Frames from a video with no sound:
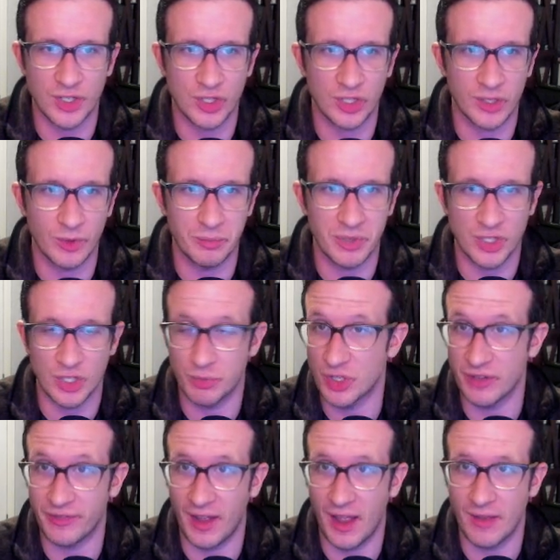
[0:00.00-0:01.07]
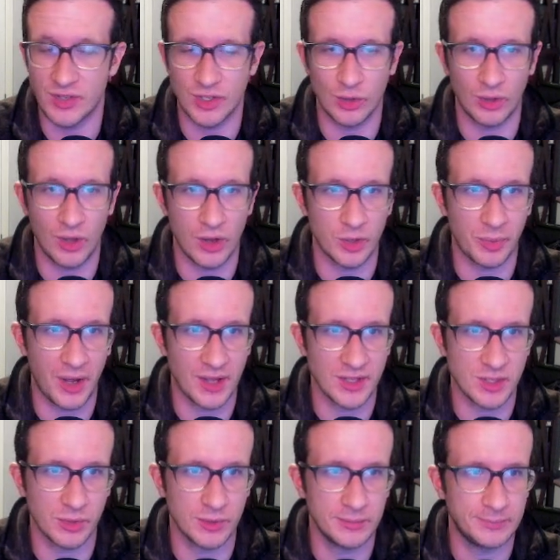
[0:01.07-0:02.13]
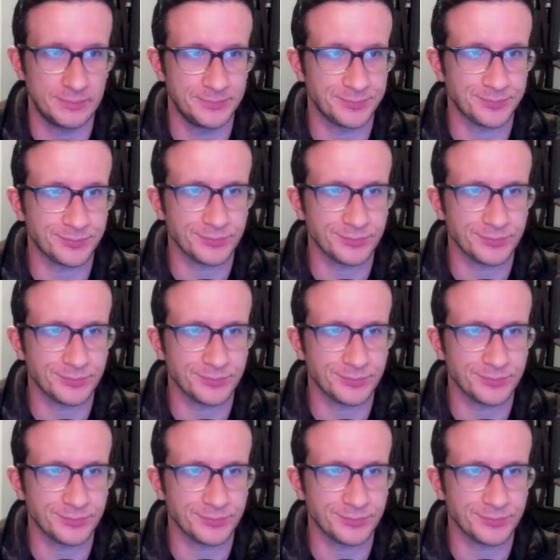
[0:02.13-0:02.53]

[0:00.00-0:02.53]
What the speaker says: essentially, when bishop g5 is no longer possible.